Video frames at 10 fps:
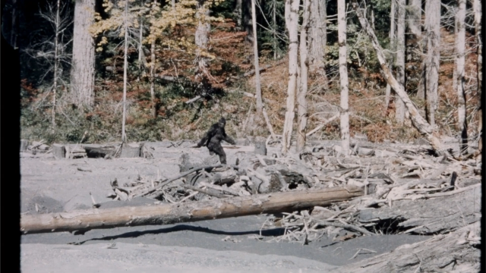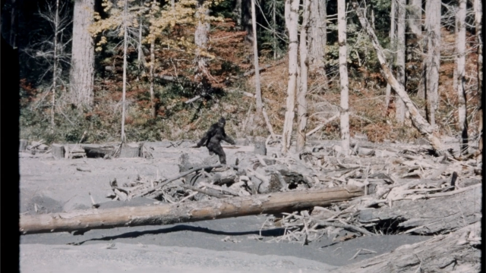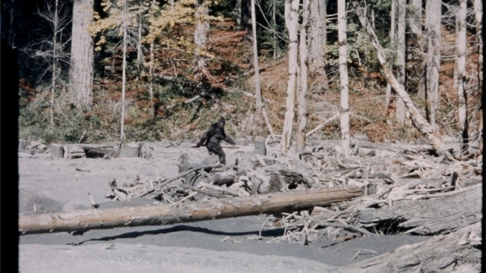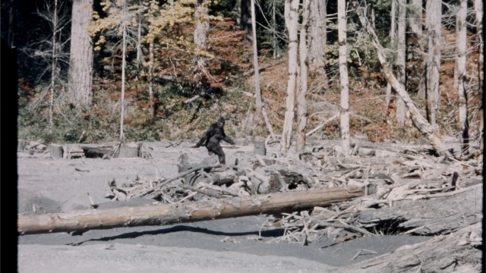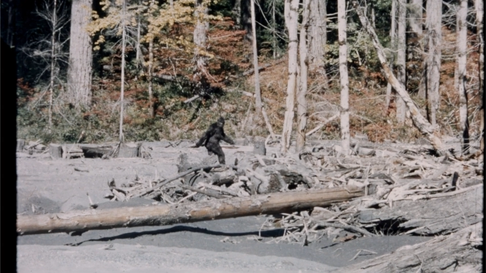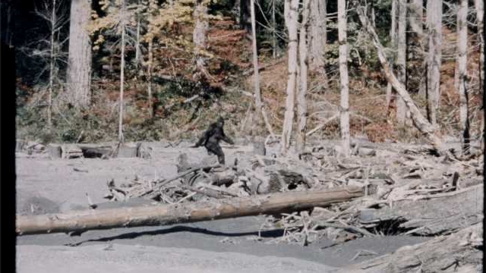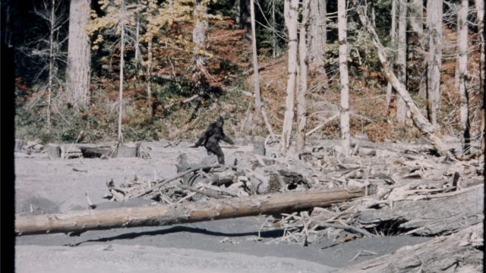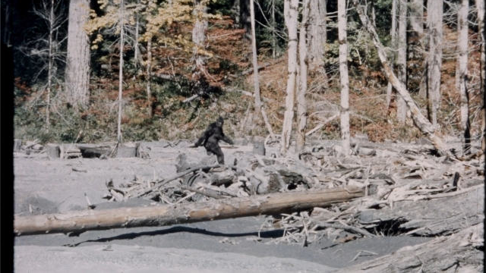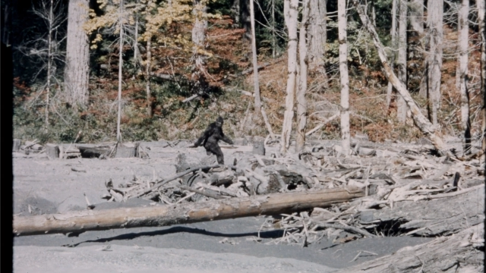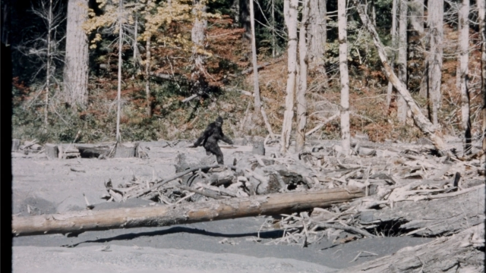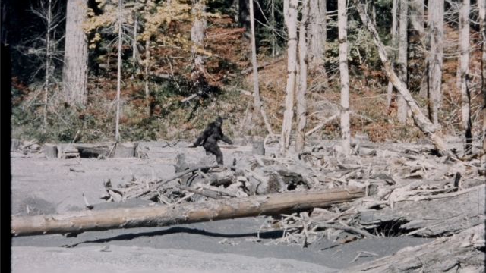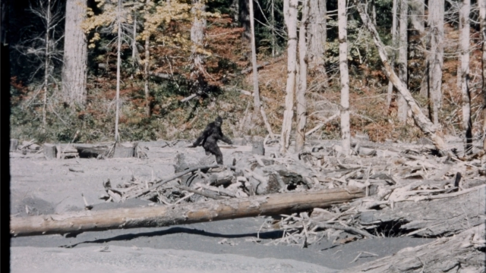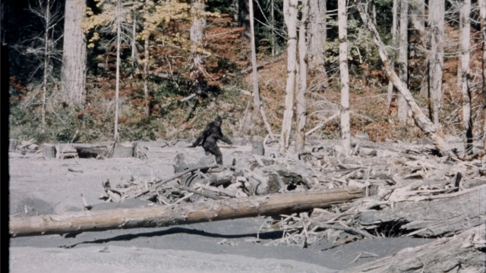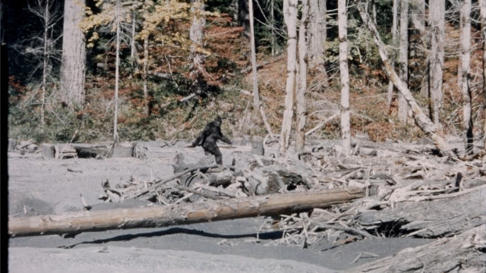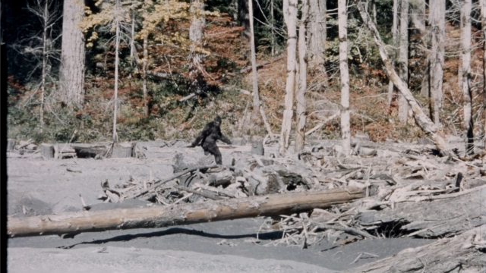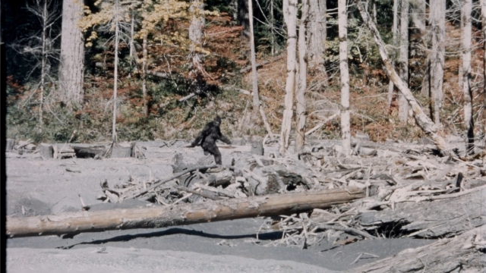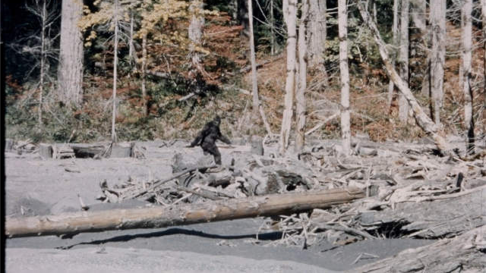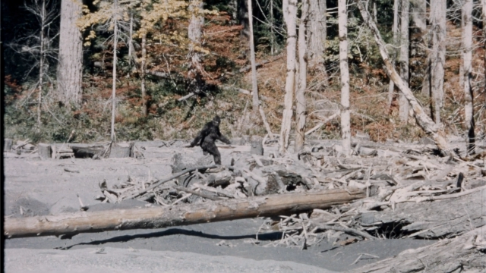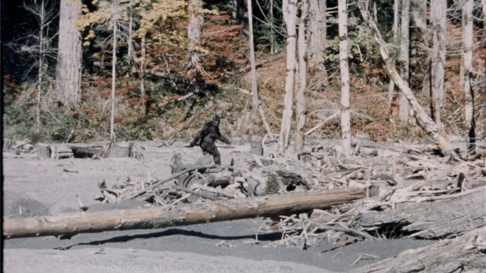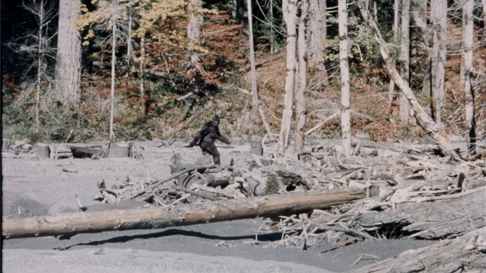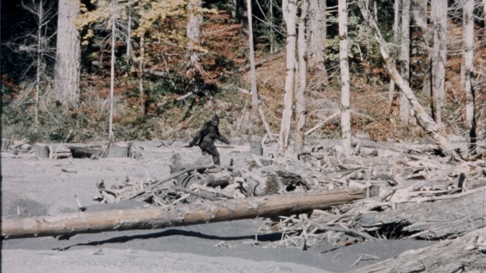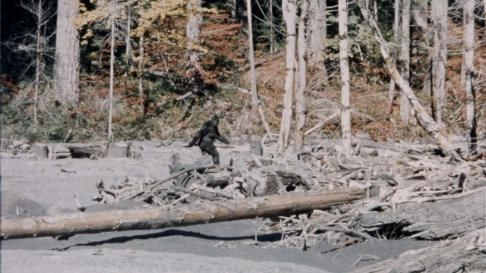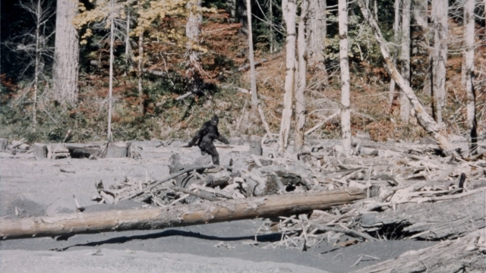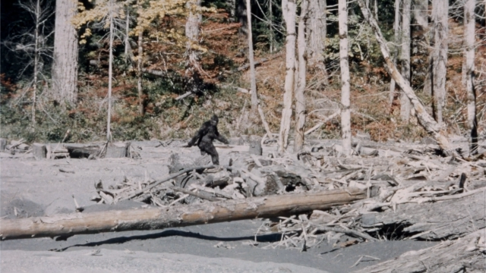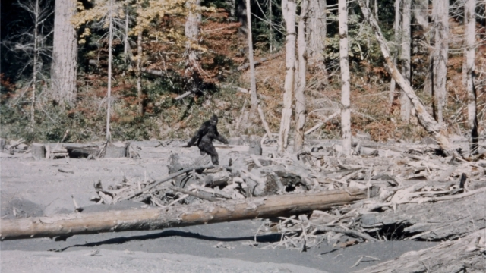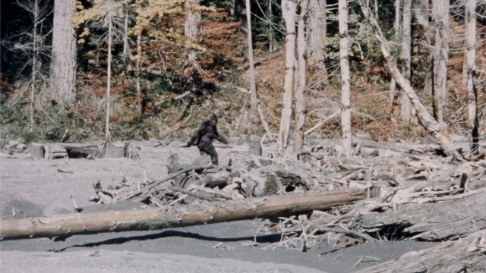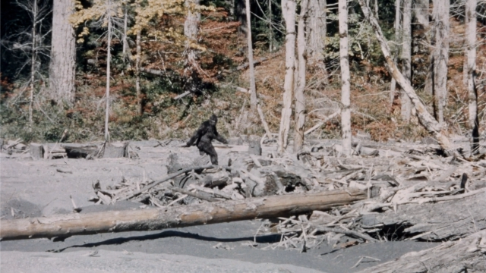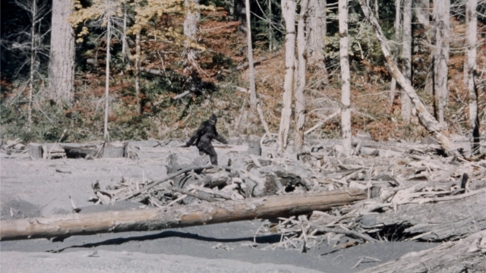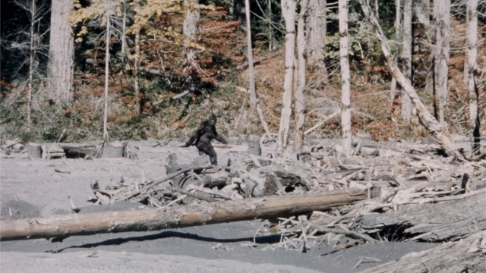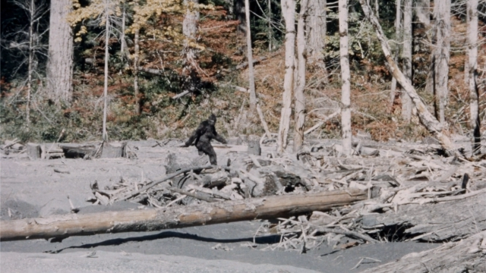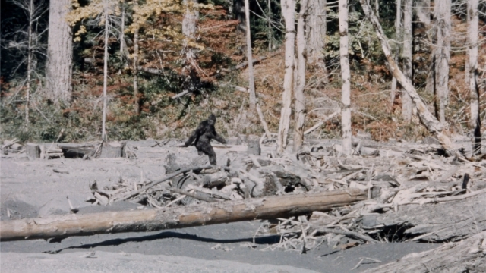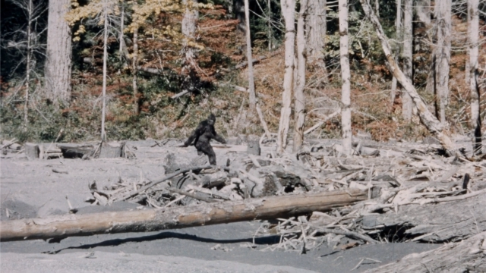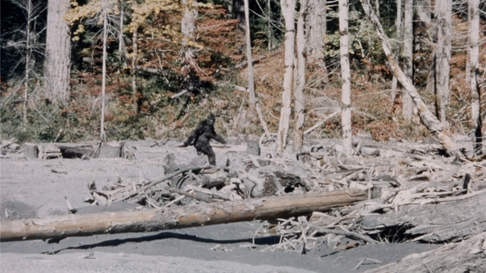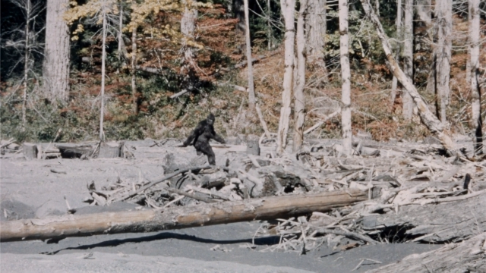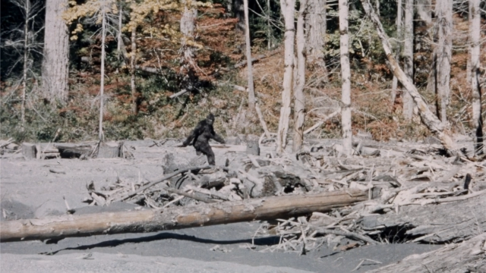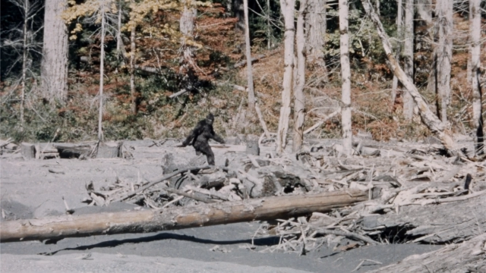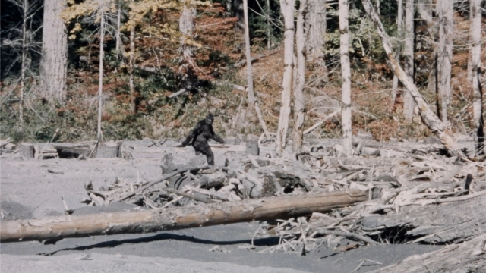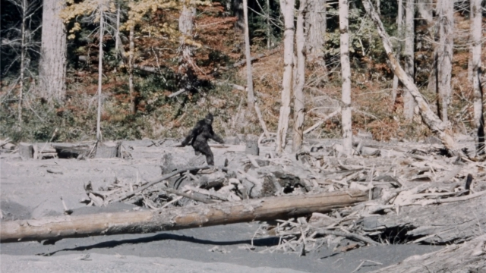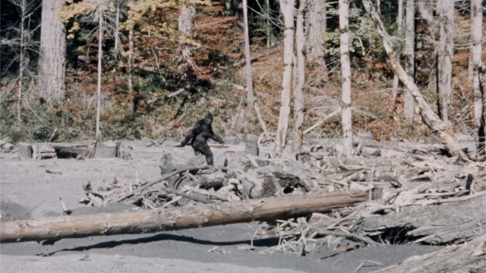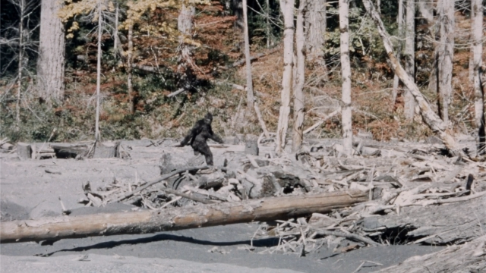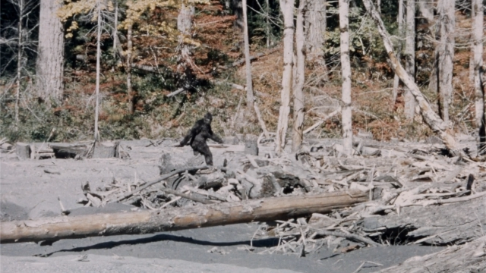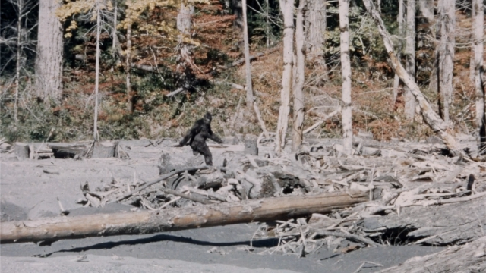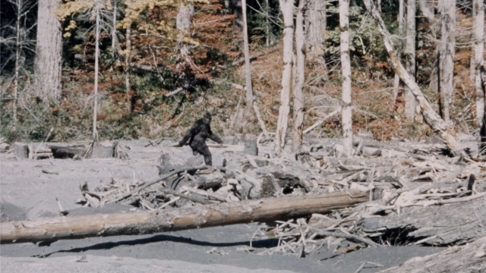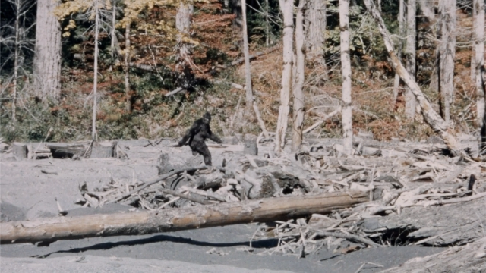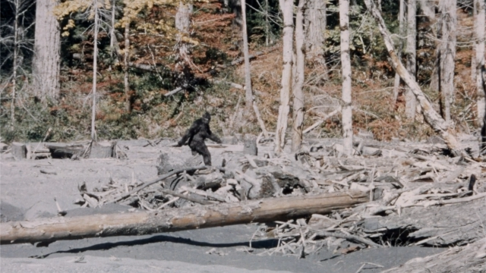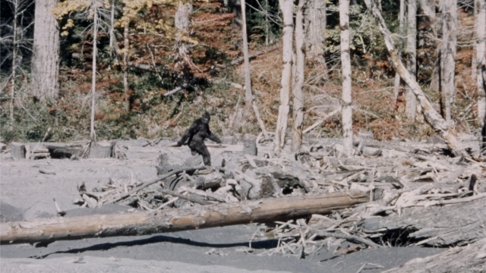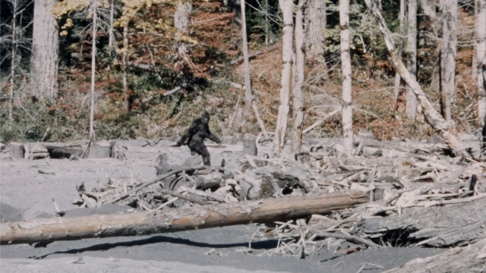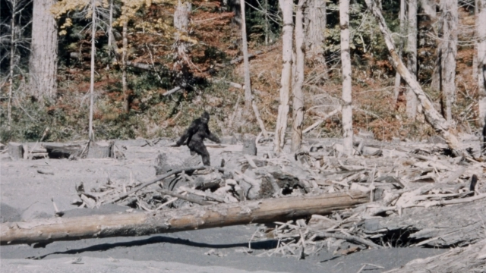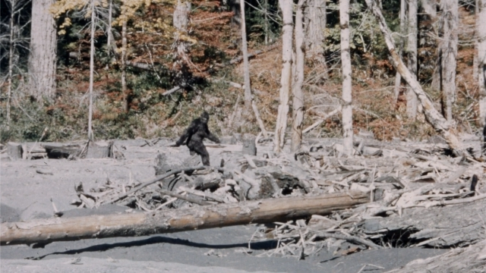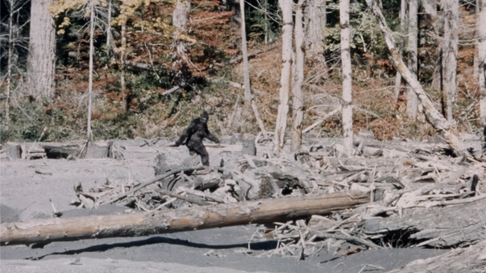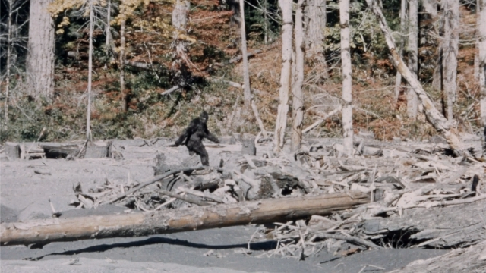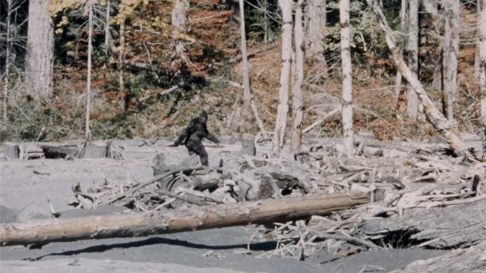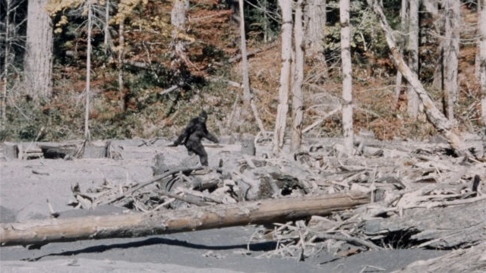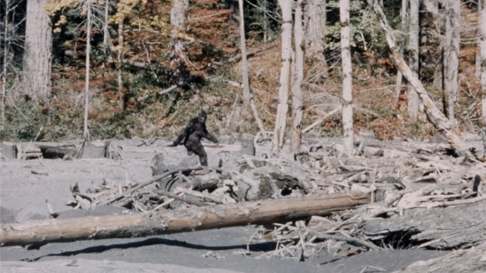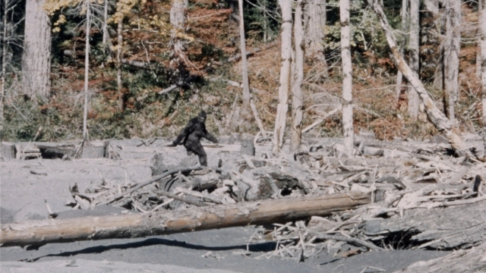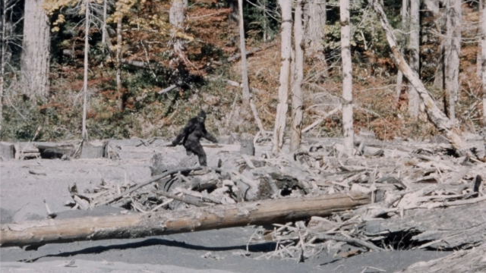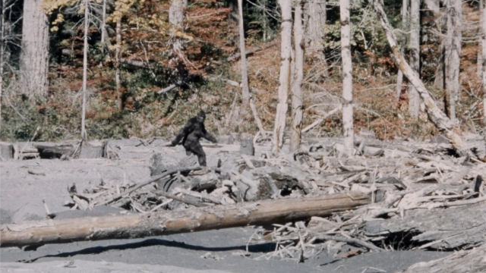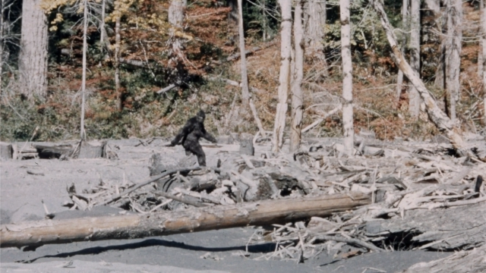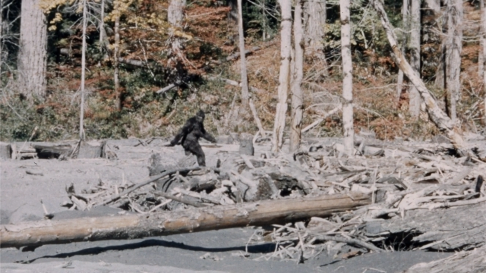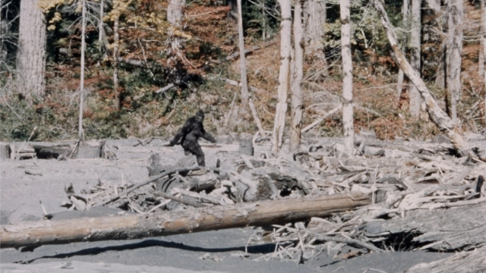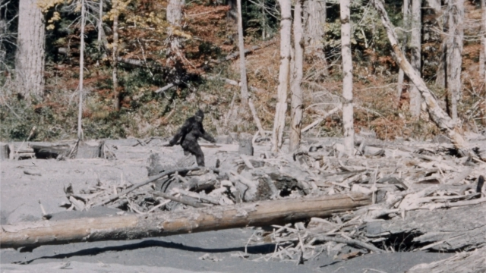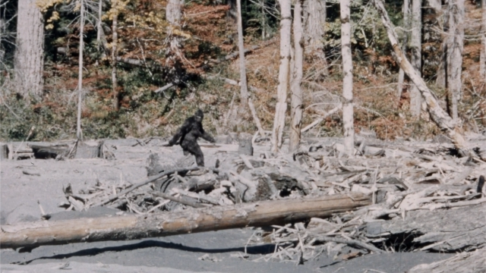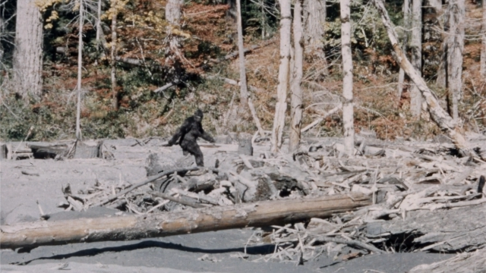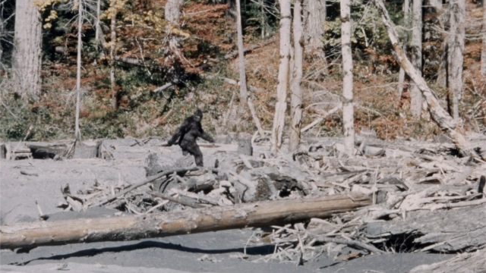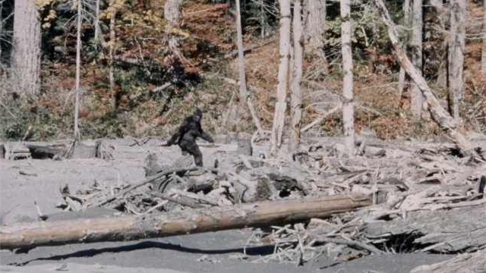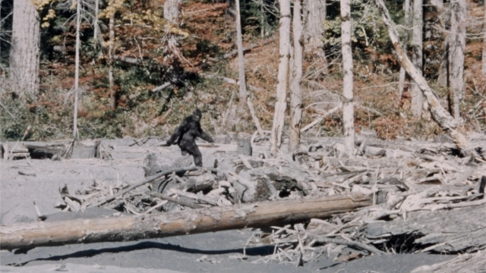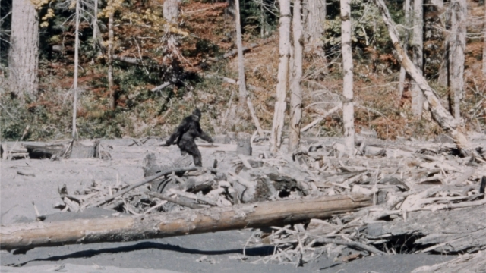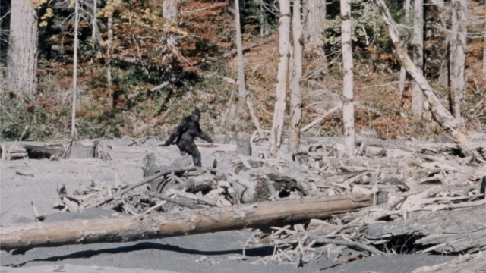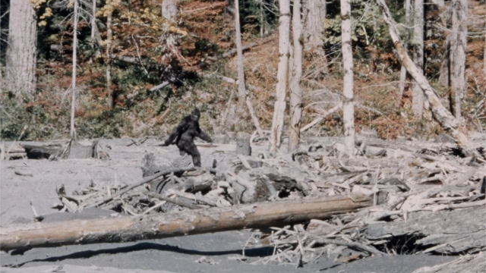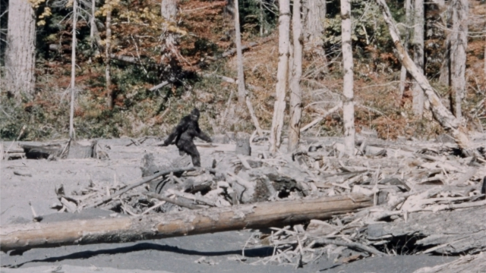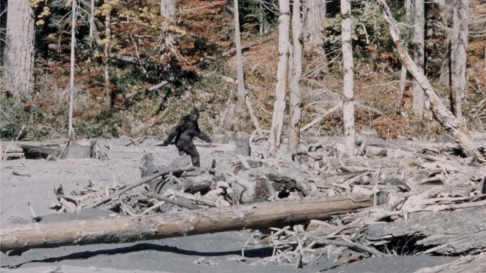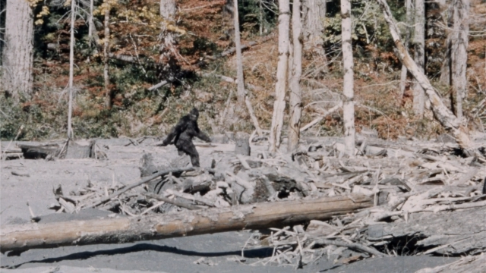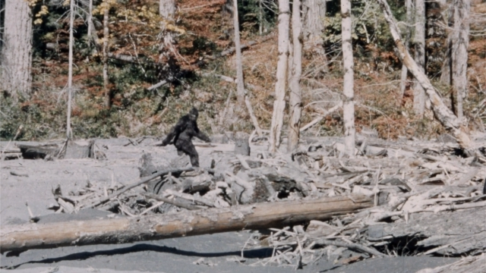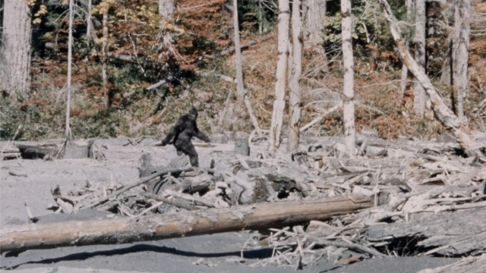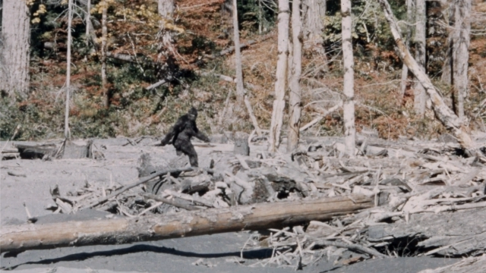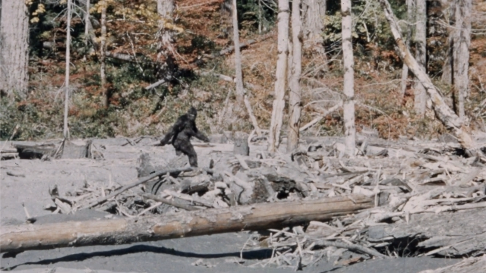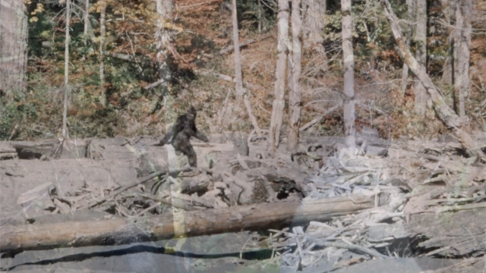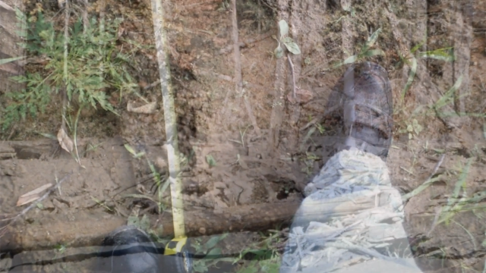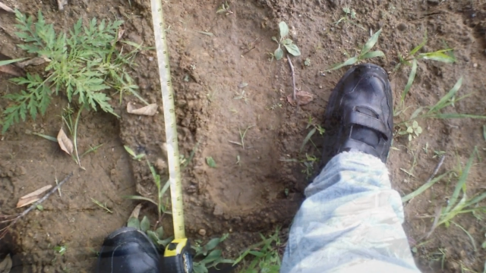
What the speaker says: Nobody's mouth can be seen.